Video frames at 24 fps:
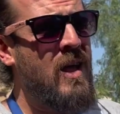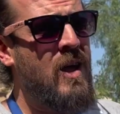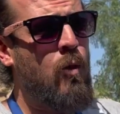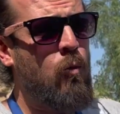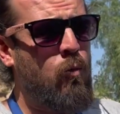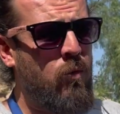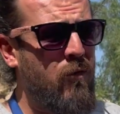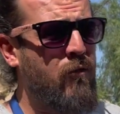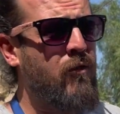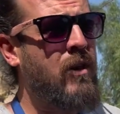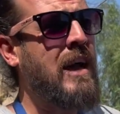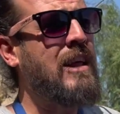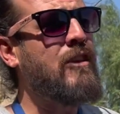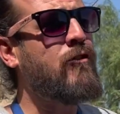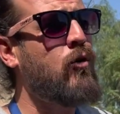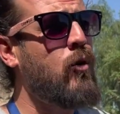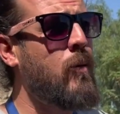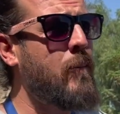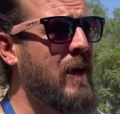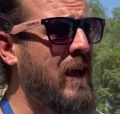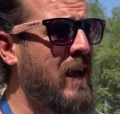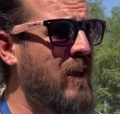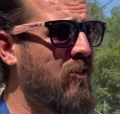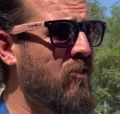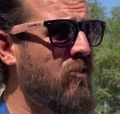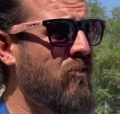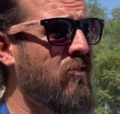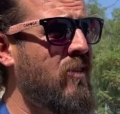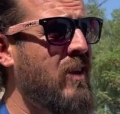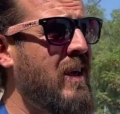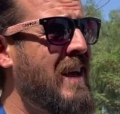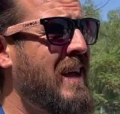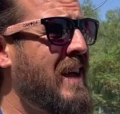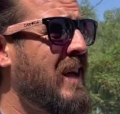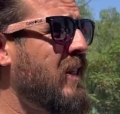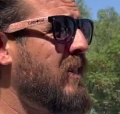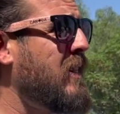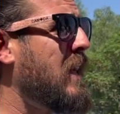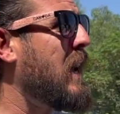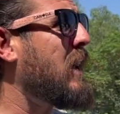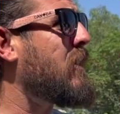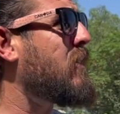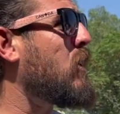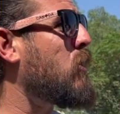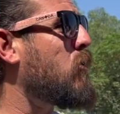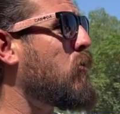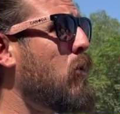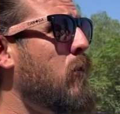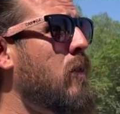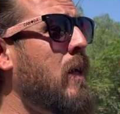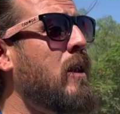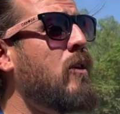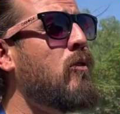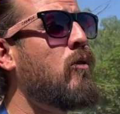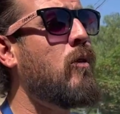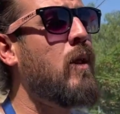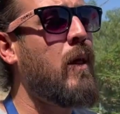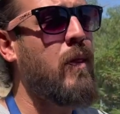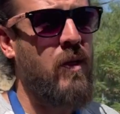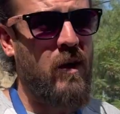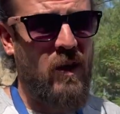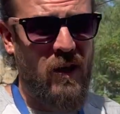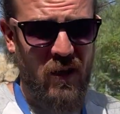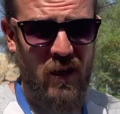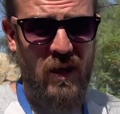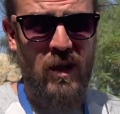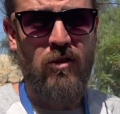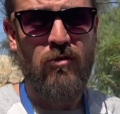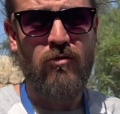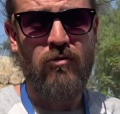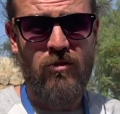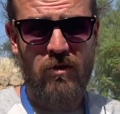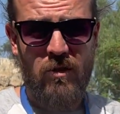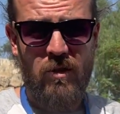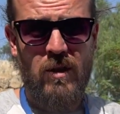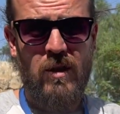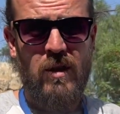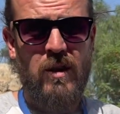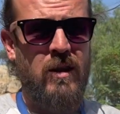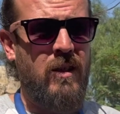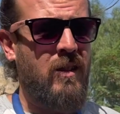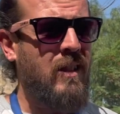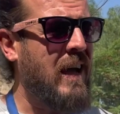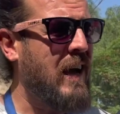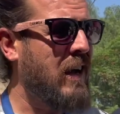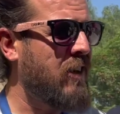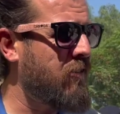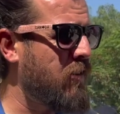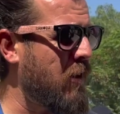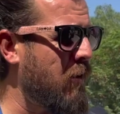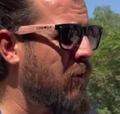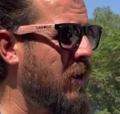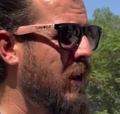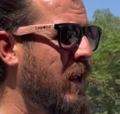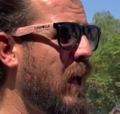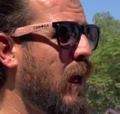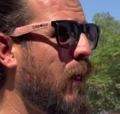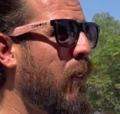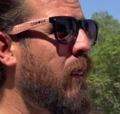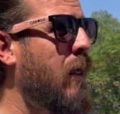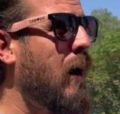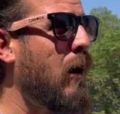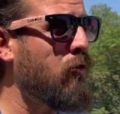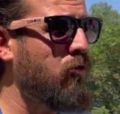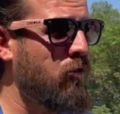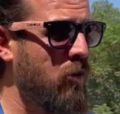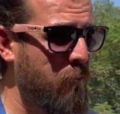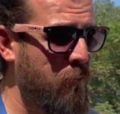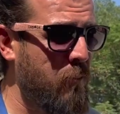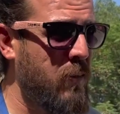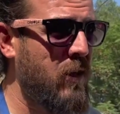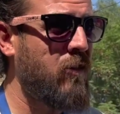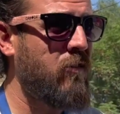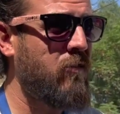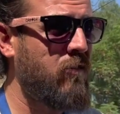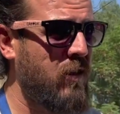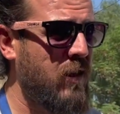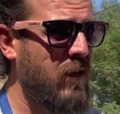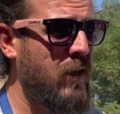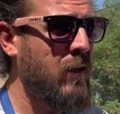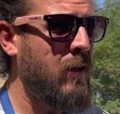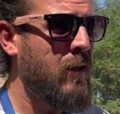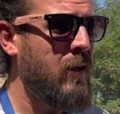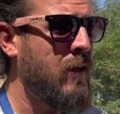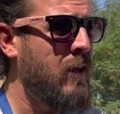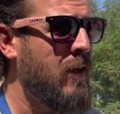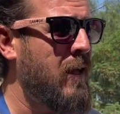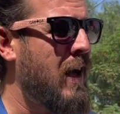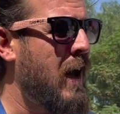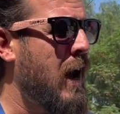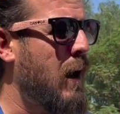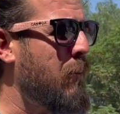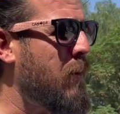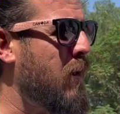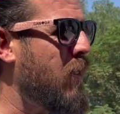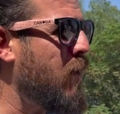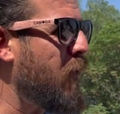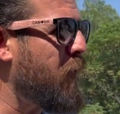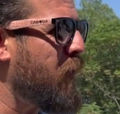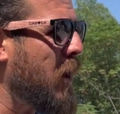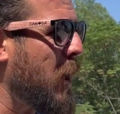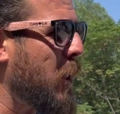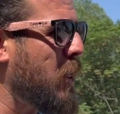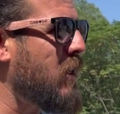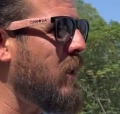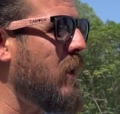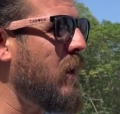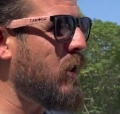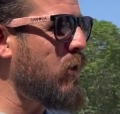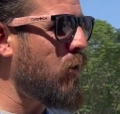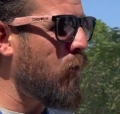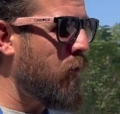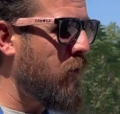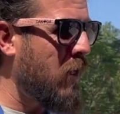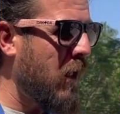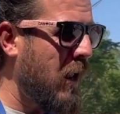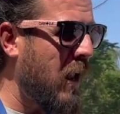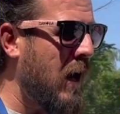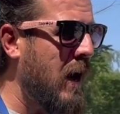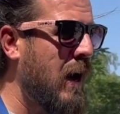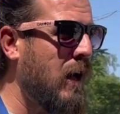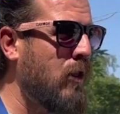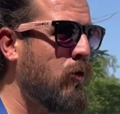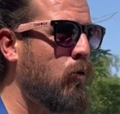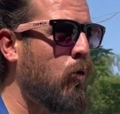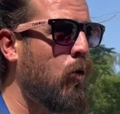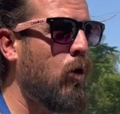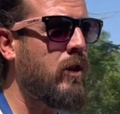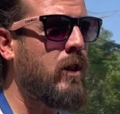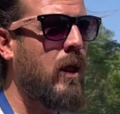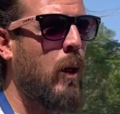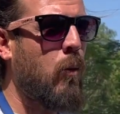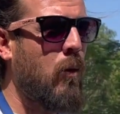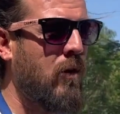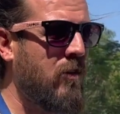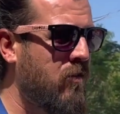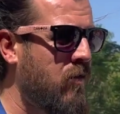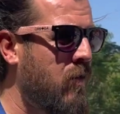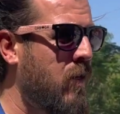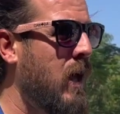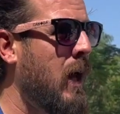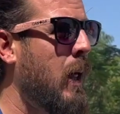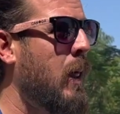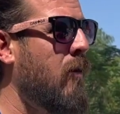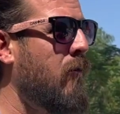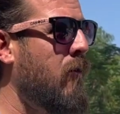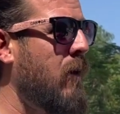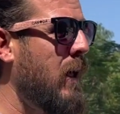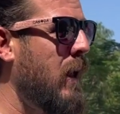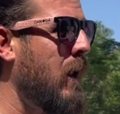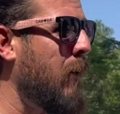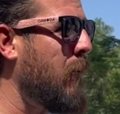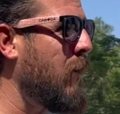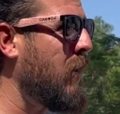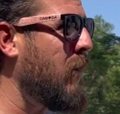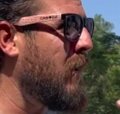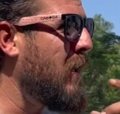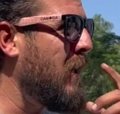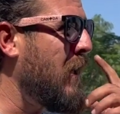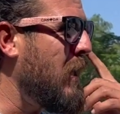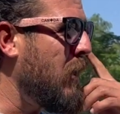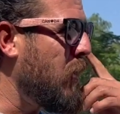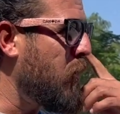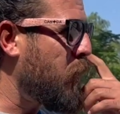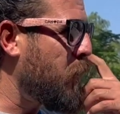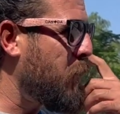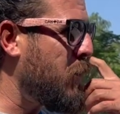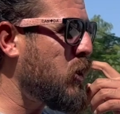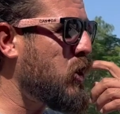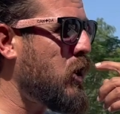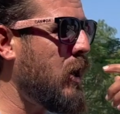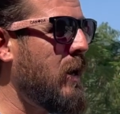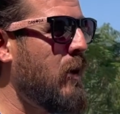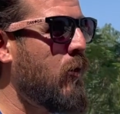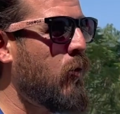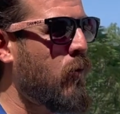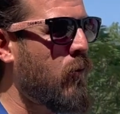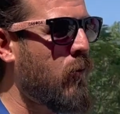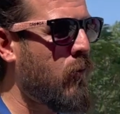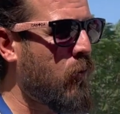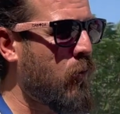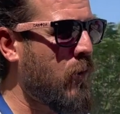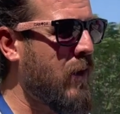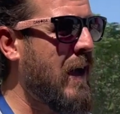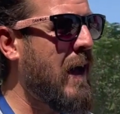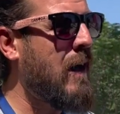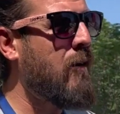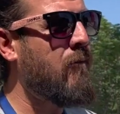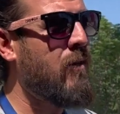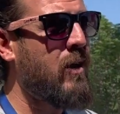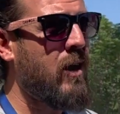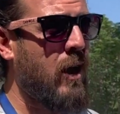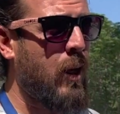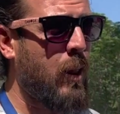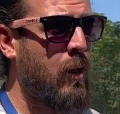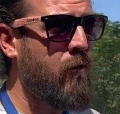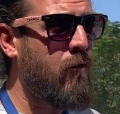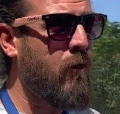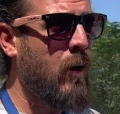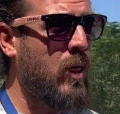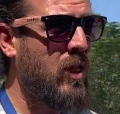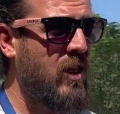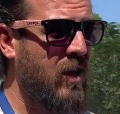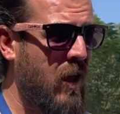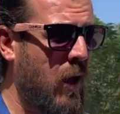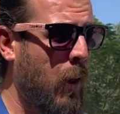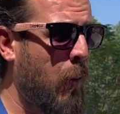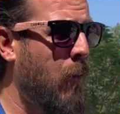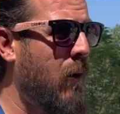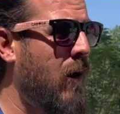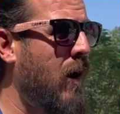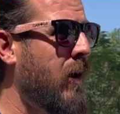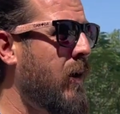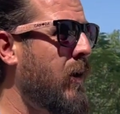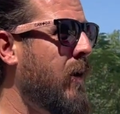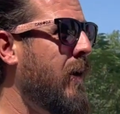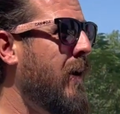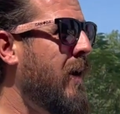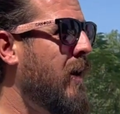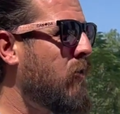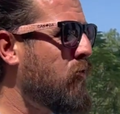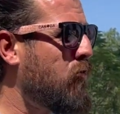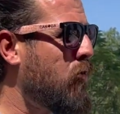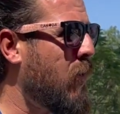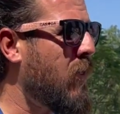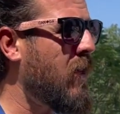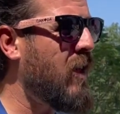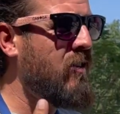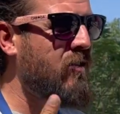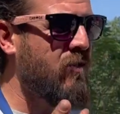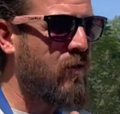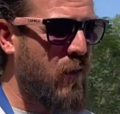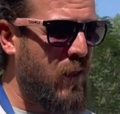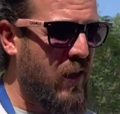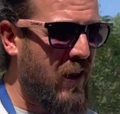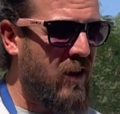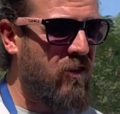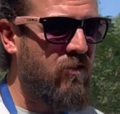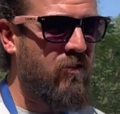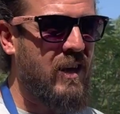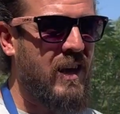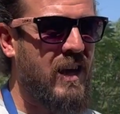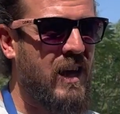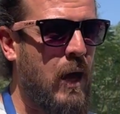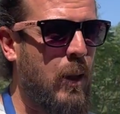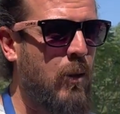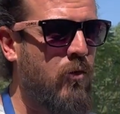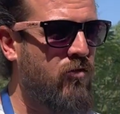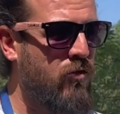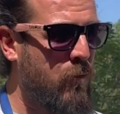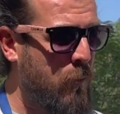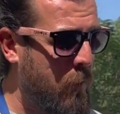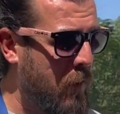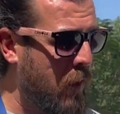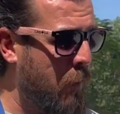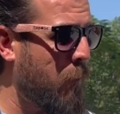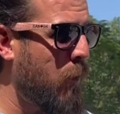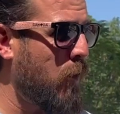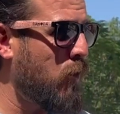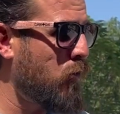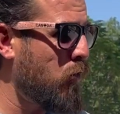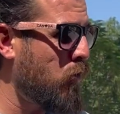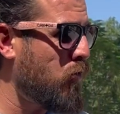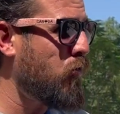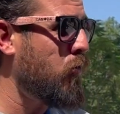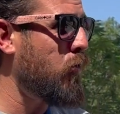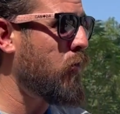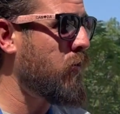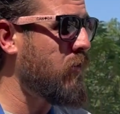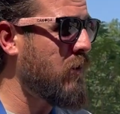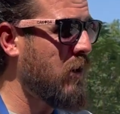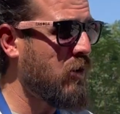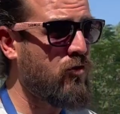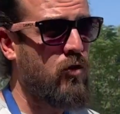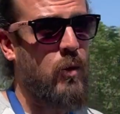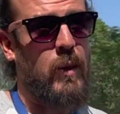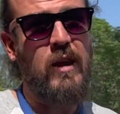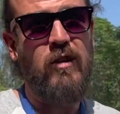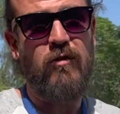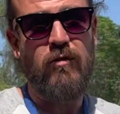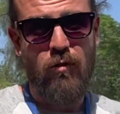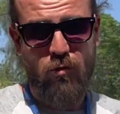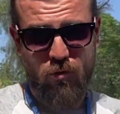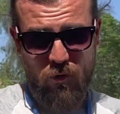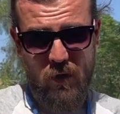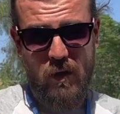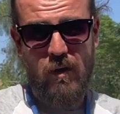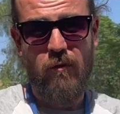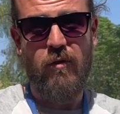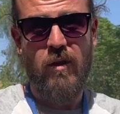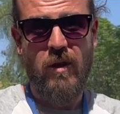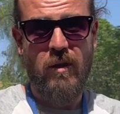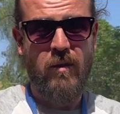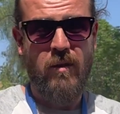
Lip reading: we've got remains dated to the Neolithic age, like 7,000-8,000 BC. I mean, the fertility of the land, water was there available, especially we have a river nearby. So these things encouraged people to choose such region to live in,